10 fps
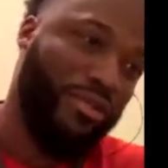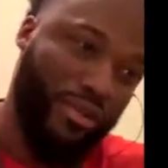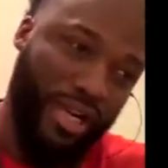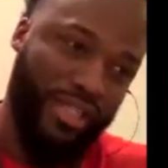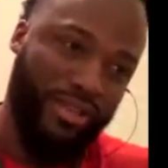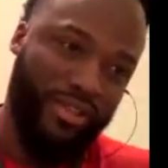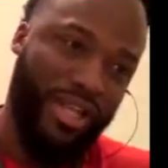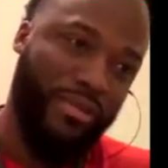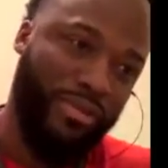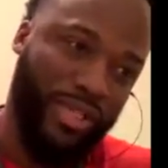you do trade
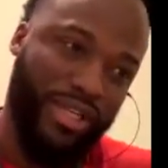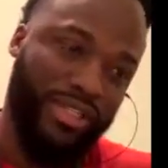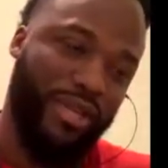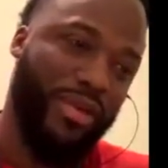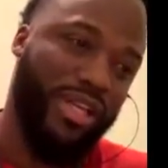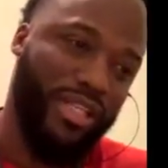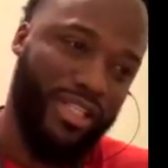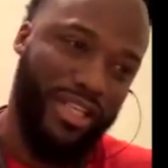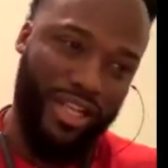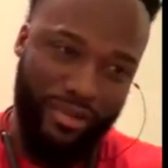those type of players. I
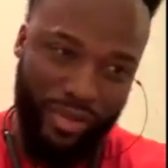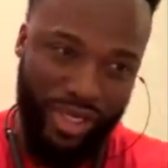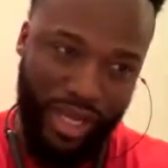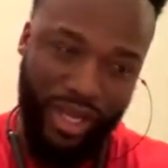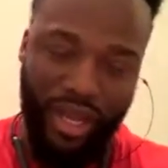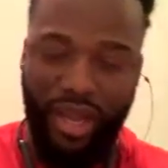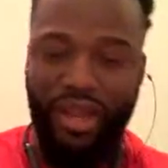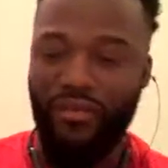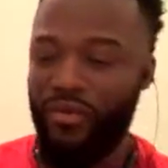mean, this is the NBA.